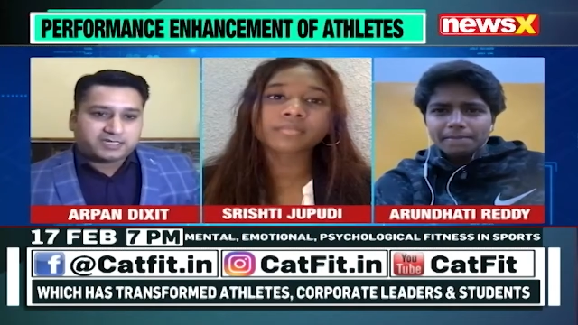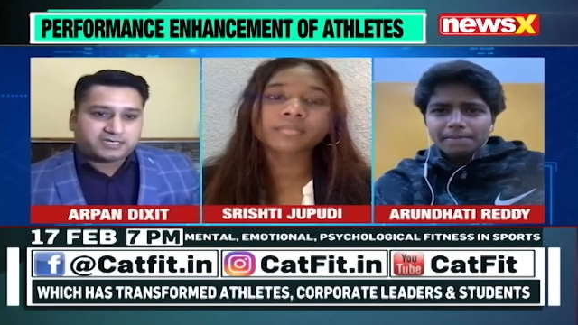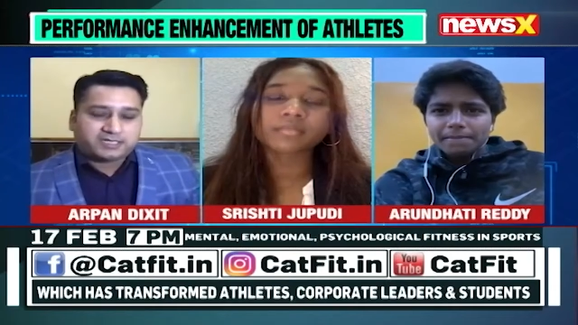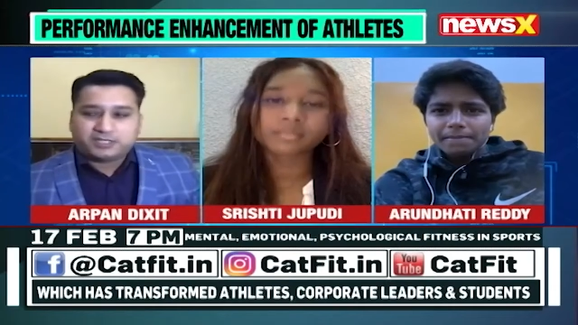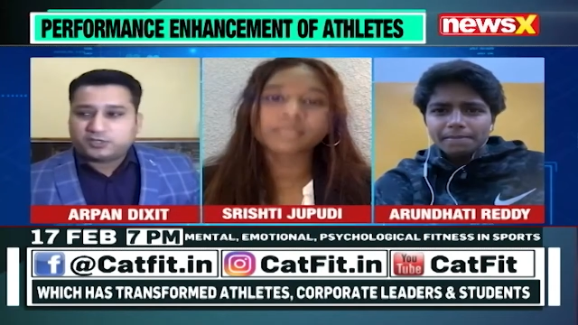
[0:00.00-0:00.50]

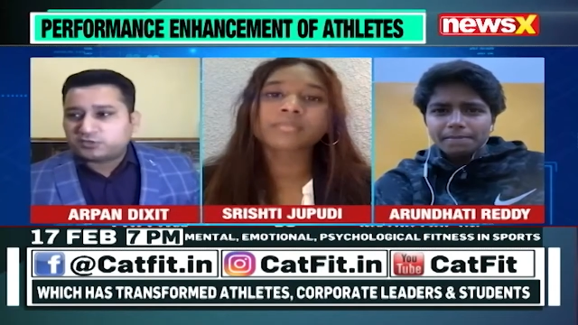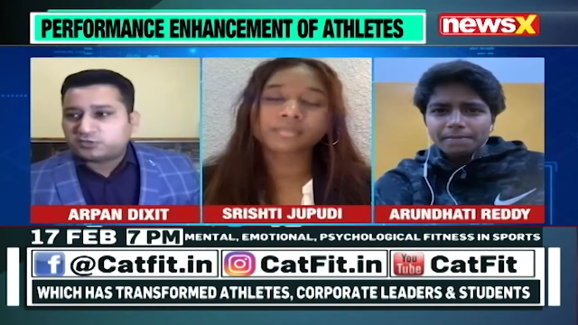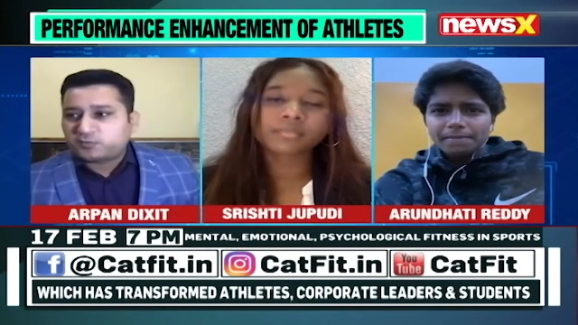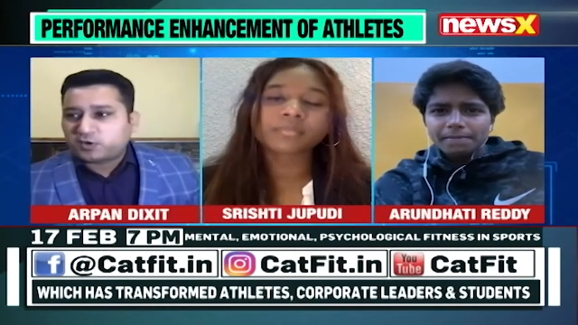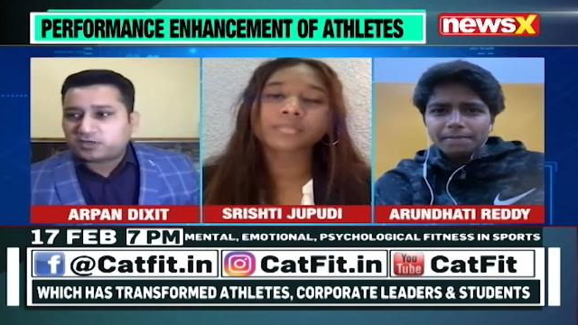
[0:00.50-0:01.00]
Speaker 1: uh, in your
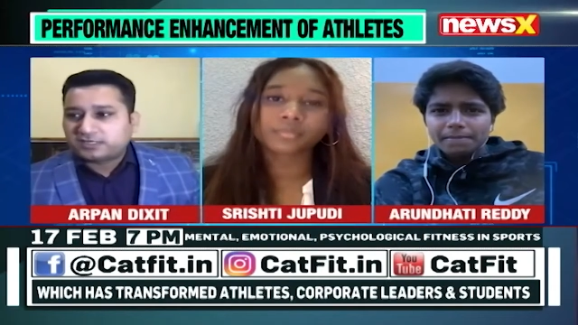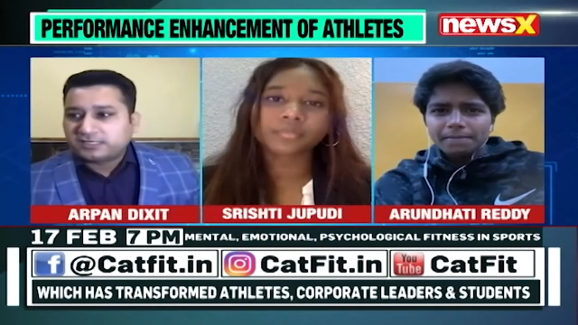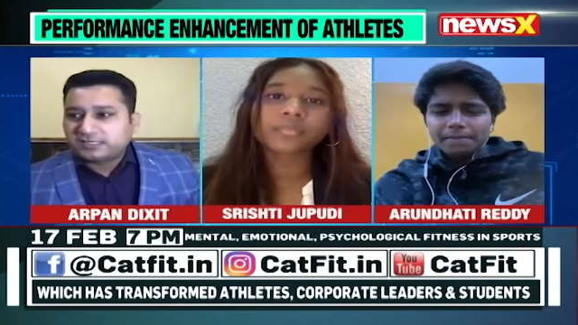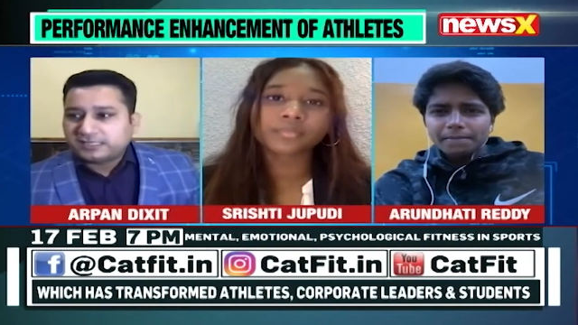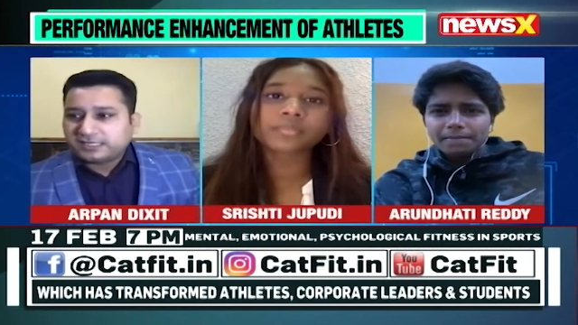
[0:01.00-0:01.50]
sport
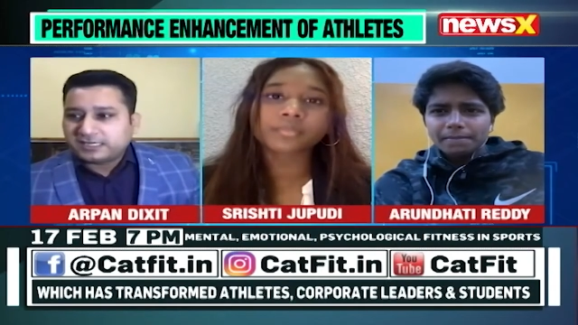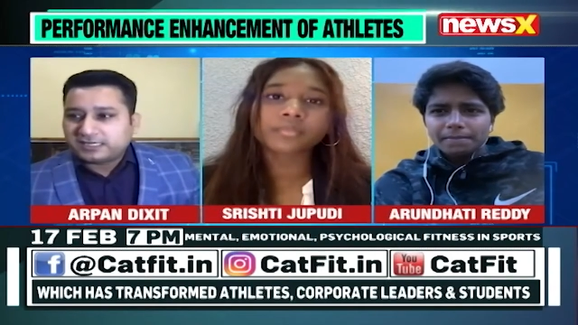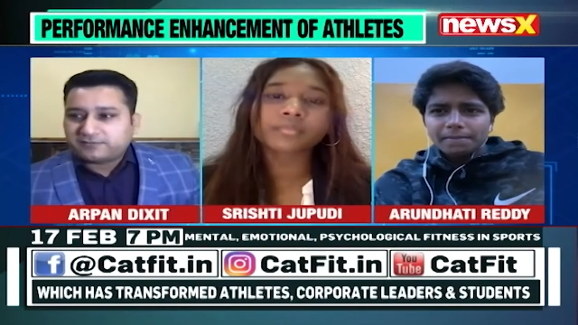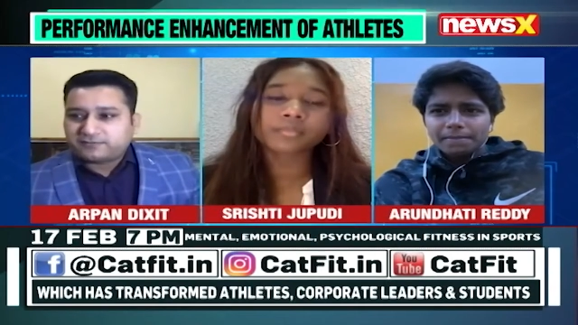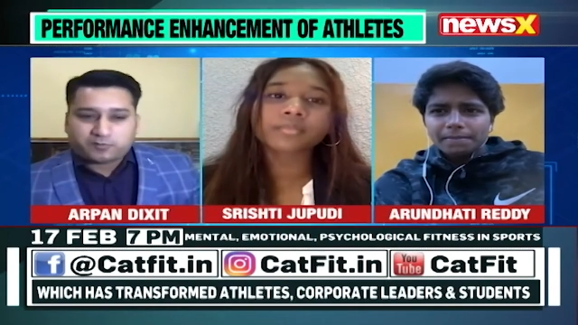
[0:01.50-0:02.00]
uh,